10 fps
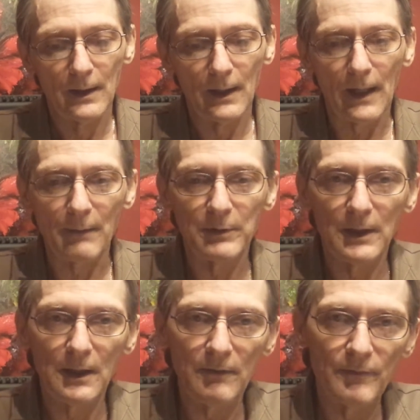And I
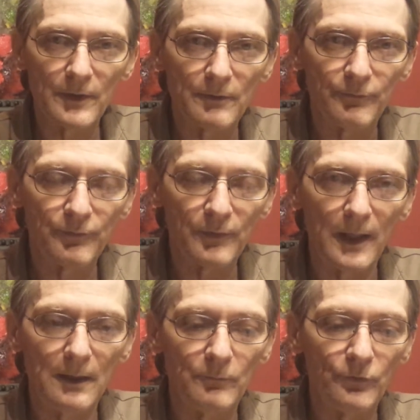believe that the
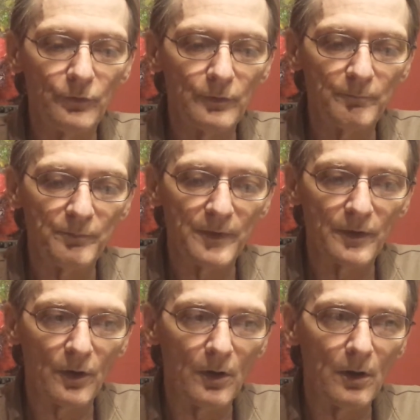flames,
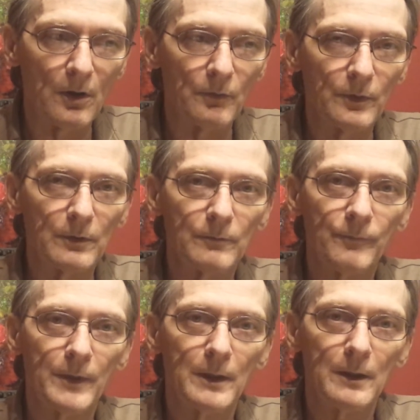the horror,
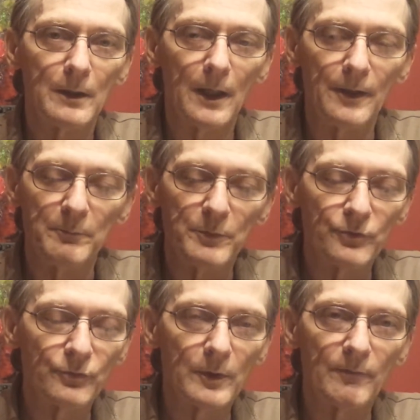and the
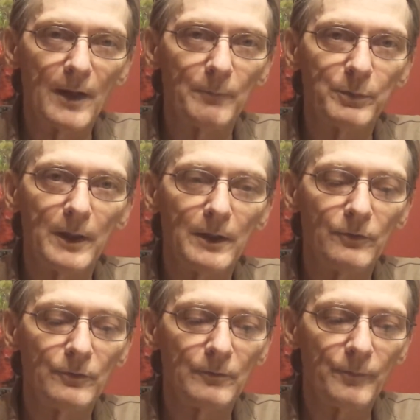misery of that
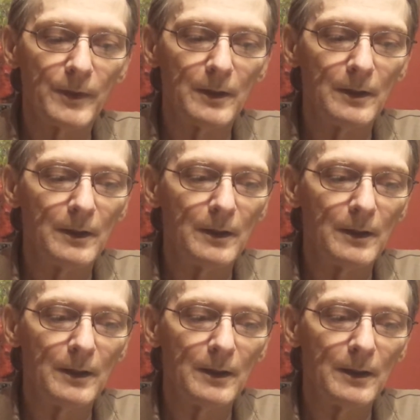place
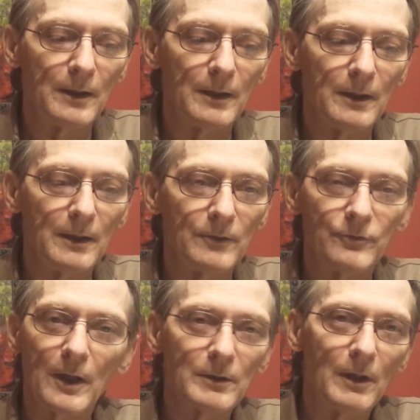is
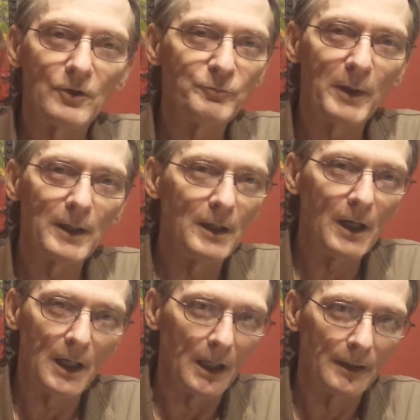not caused by
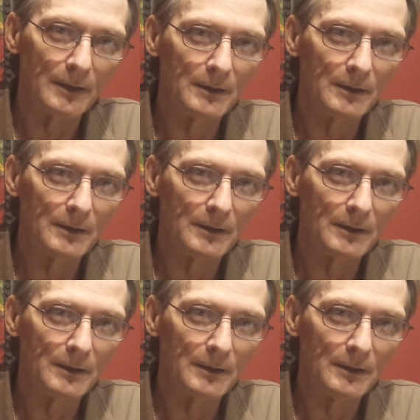God,